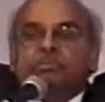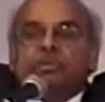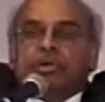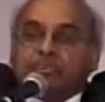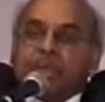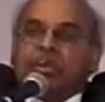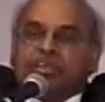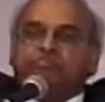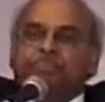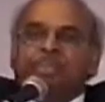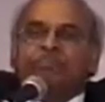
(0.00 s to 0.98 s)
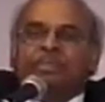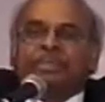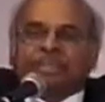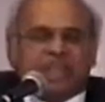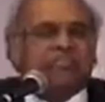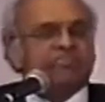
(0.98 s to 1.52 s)
around, and people
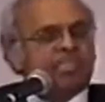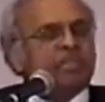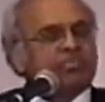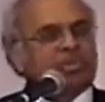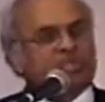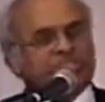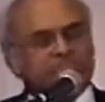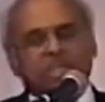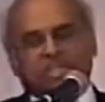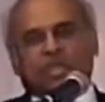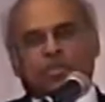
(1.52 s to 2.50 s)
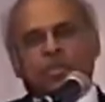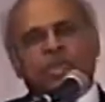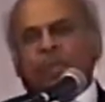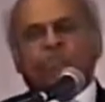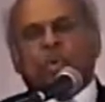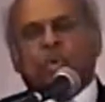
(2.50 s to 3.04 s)
get the impression that we
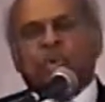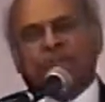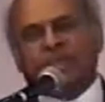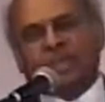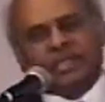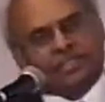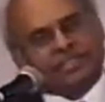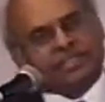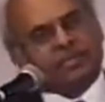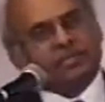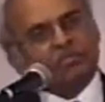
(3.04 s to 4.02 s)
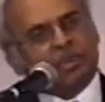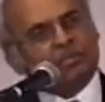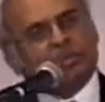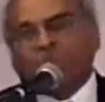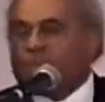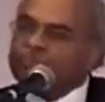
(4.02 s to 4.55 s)
are more legalists than people
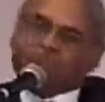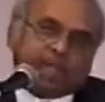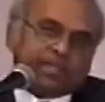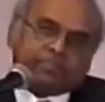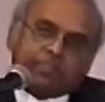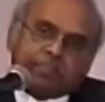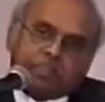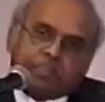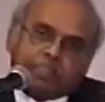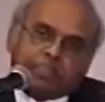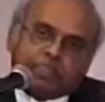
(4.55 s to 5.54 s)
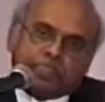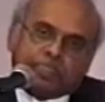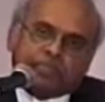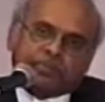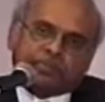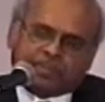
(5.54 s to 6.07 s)
who love God.
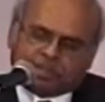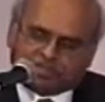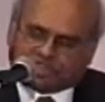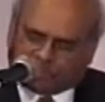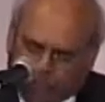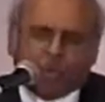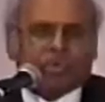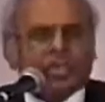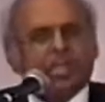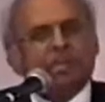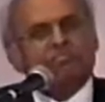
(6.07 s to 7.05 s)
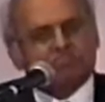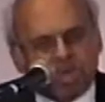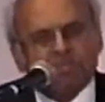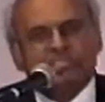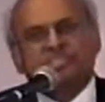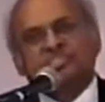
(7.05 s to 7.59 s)
The story of
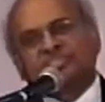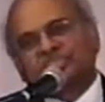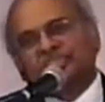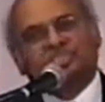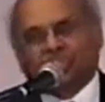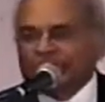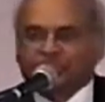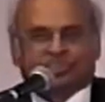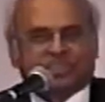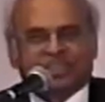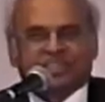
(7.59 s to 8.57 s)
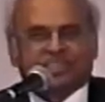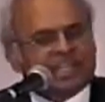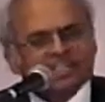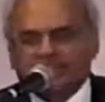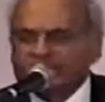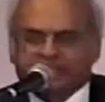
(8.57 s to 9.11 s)
Moses and Joshua
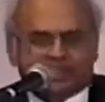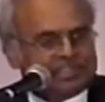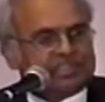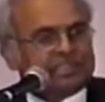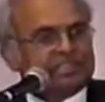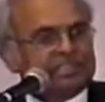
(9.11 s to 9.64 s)
tells us this,